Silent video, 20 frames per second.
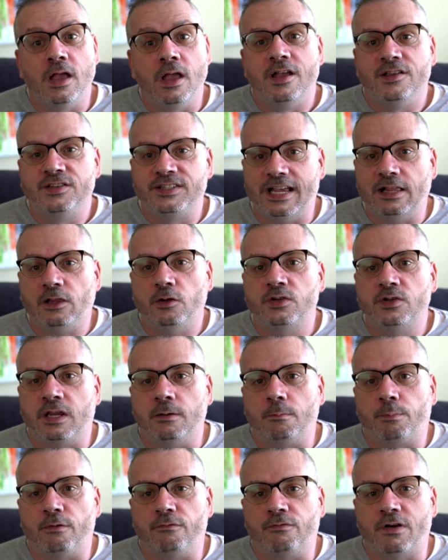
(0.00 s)
sellers
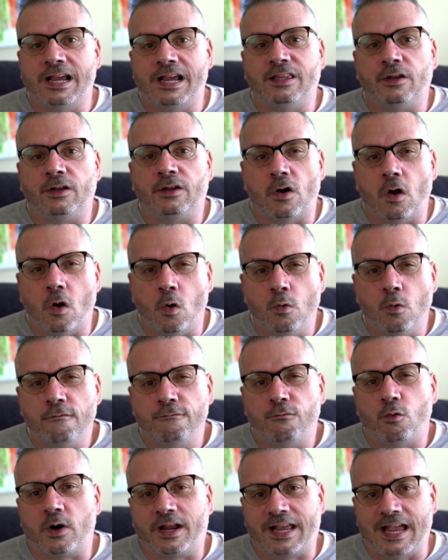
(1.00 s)
can provide their own
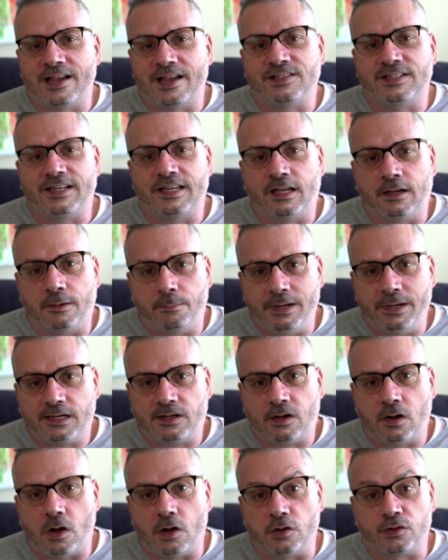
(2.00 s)
forecasting commit
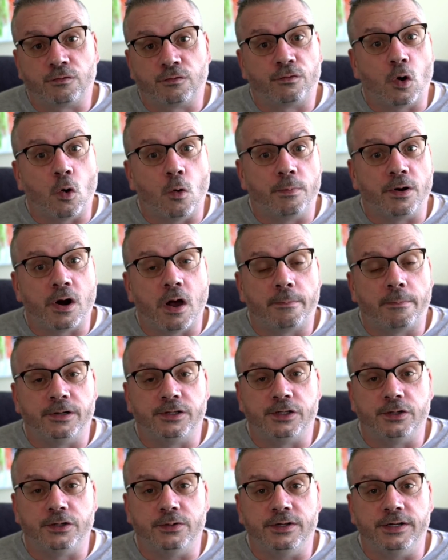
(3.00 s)
calls for open
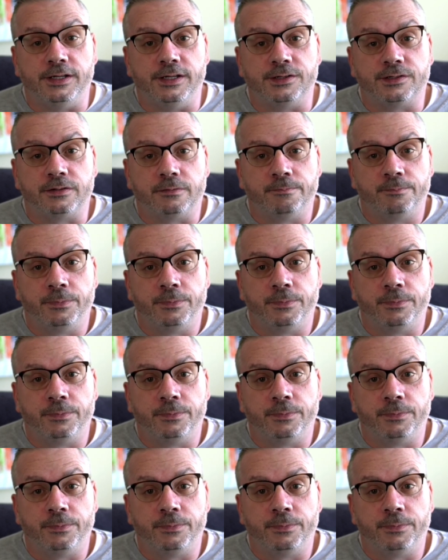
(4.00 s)
opportunities.